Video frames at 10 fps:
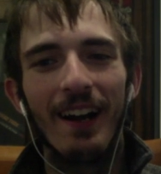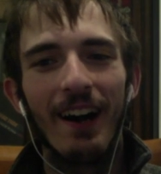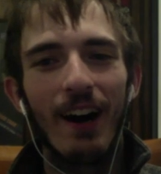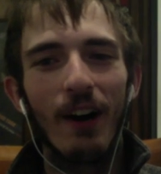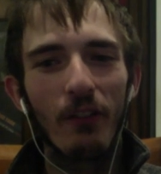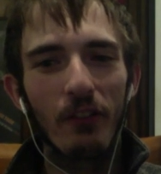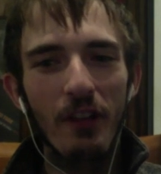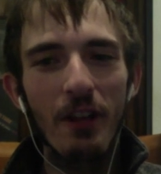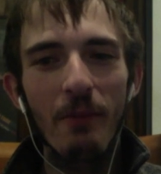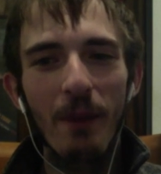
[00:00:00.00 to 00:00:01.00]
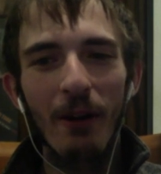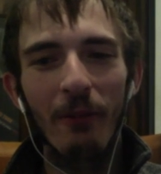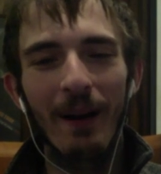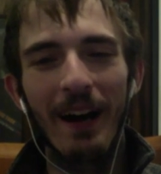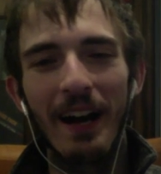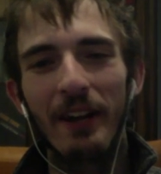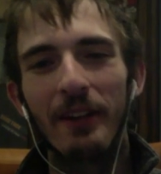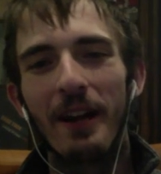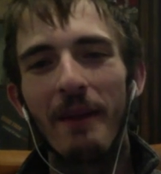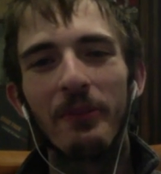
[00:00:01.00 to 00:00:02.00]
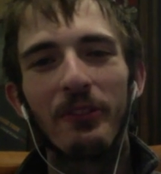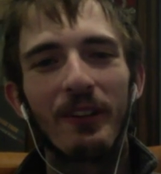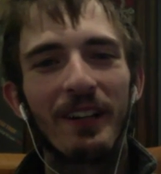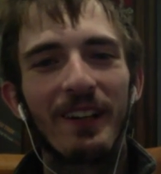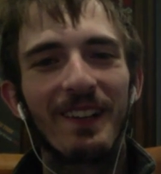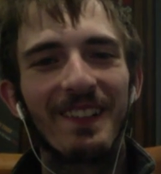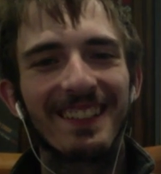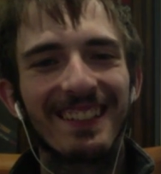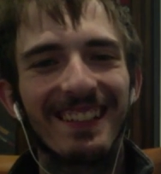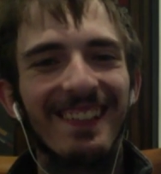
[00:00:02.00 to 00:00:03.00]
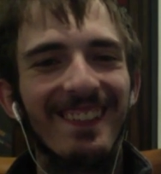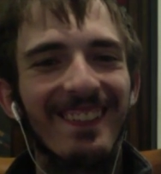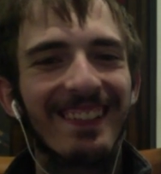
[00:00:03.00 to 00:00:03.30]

I'll see you both behind a dumpster here soon.